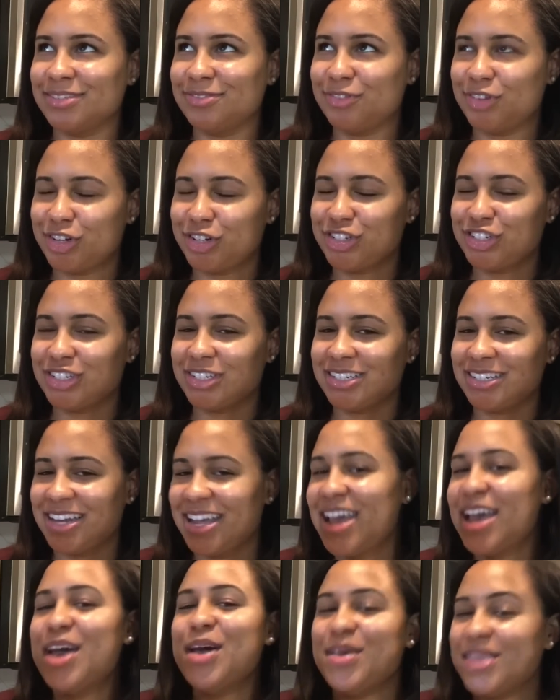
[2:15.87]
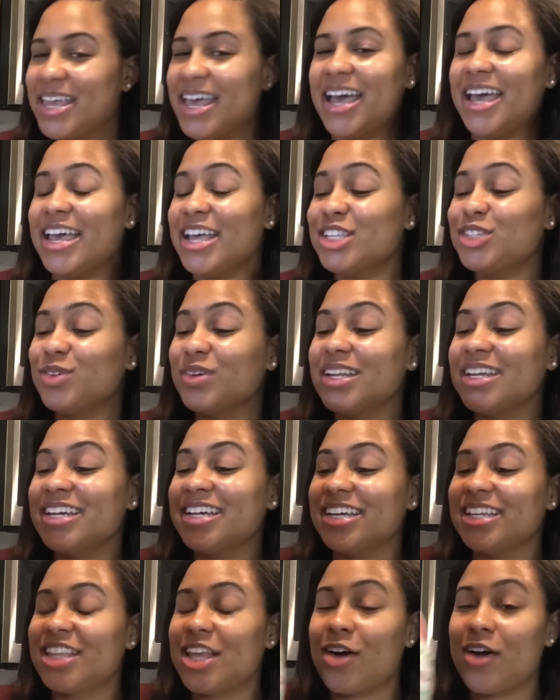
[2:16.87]
version. Yeah, it's really
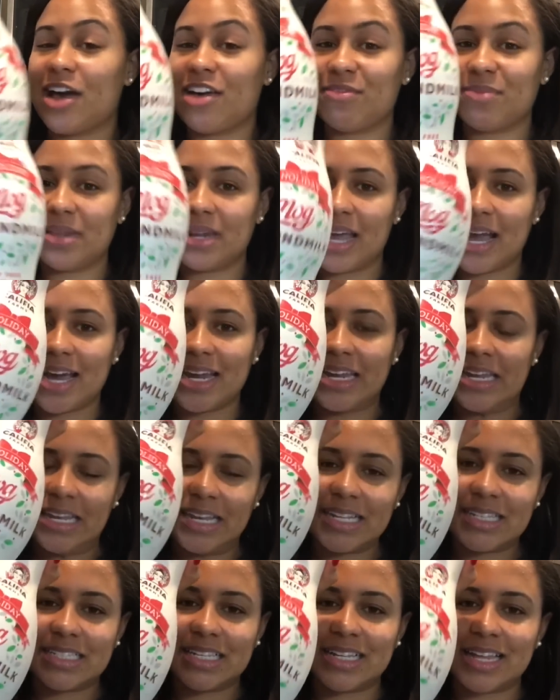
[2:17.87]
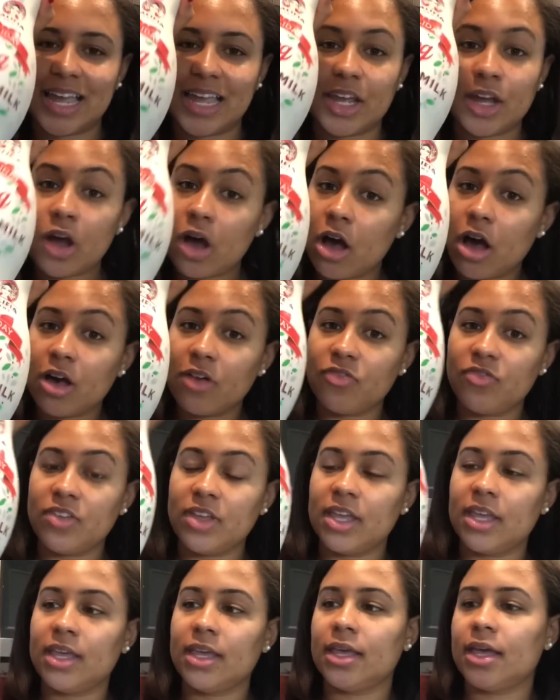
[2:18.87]
good though. I've been adding it to like
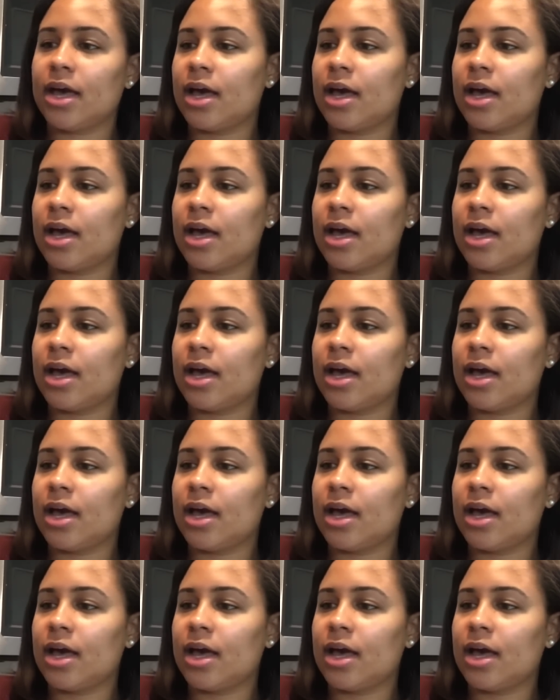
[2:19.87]
coffee.